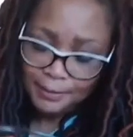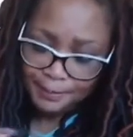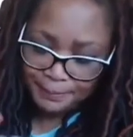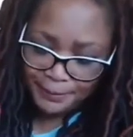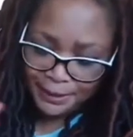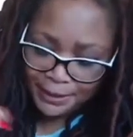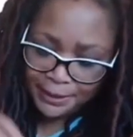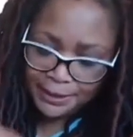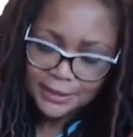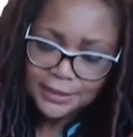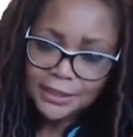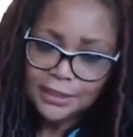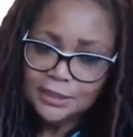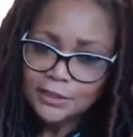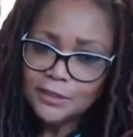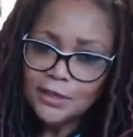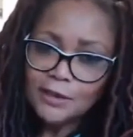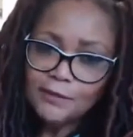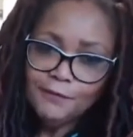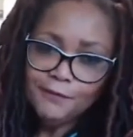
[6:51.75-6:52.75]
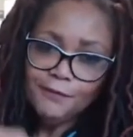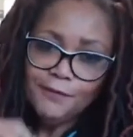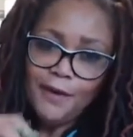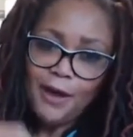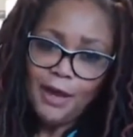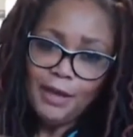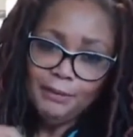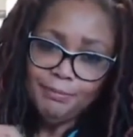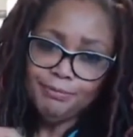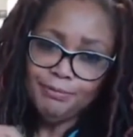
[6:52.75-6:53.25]
Because it's so
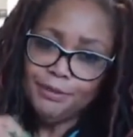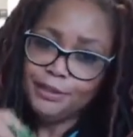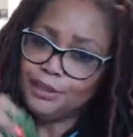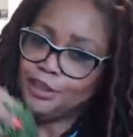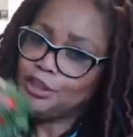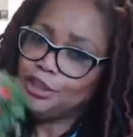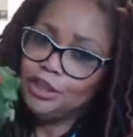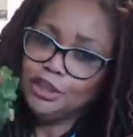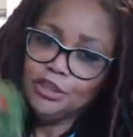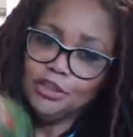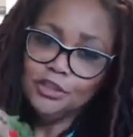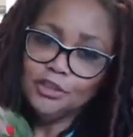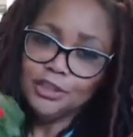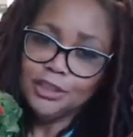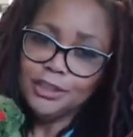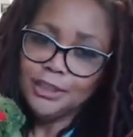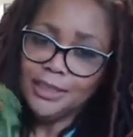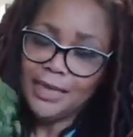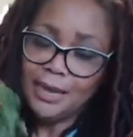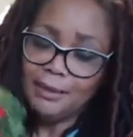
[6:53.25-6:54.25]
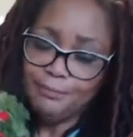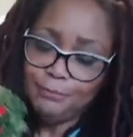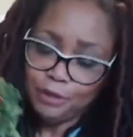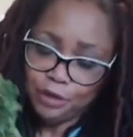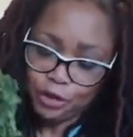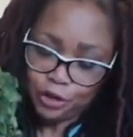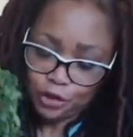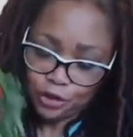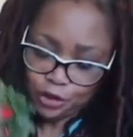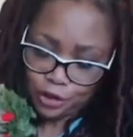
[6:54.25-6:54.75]
fibrous, you're not going to get
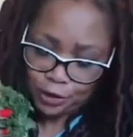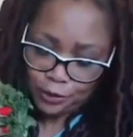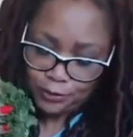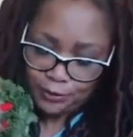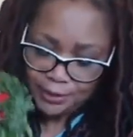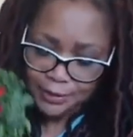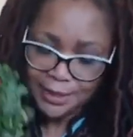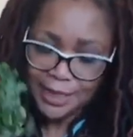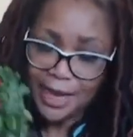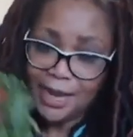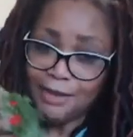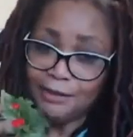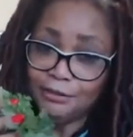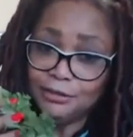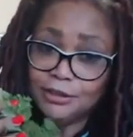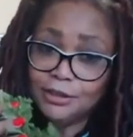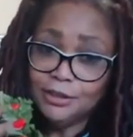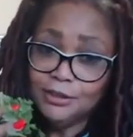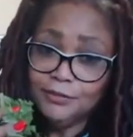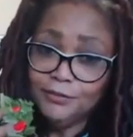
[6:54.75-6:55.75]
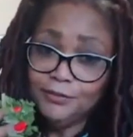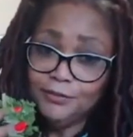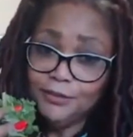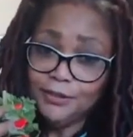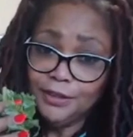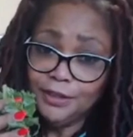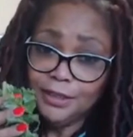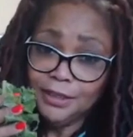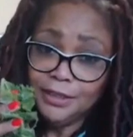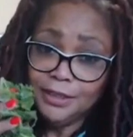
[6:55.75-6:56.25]
much juice out of
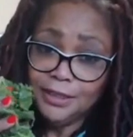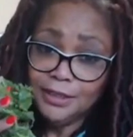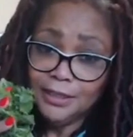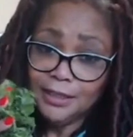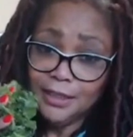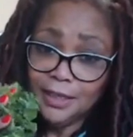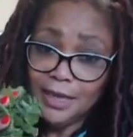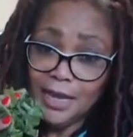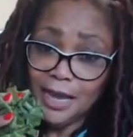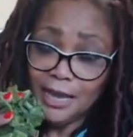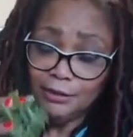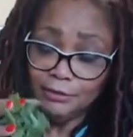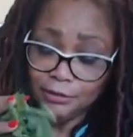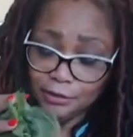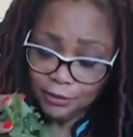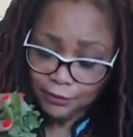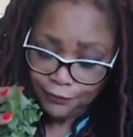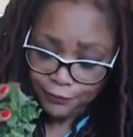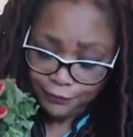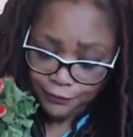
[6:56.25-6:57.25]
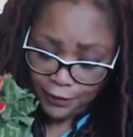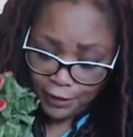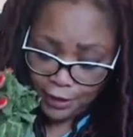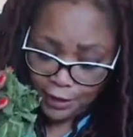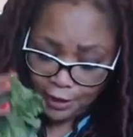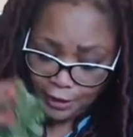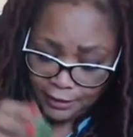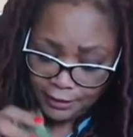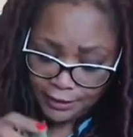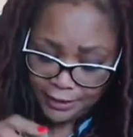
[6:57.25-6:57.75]

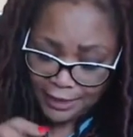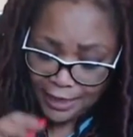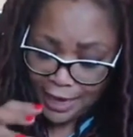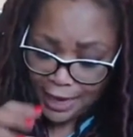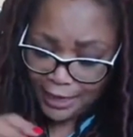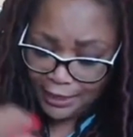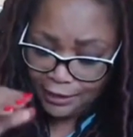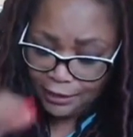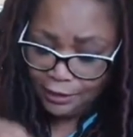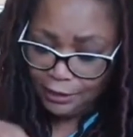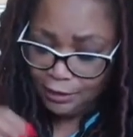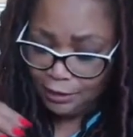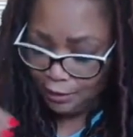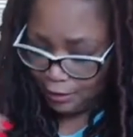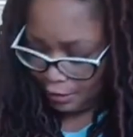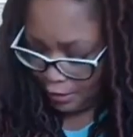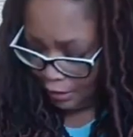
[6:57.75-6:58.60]
the kale.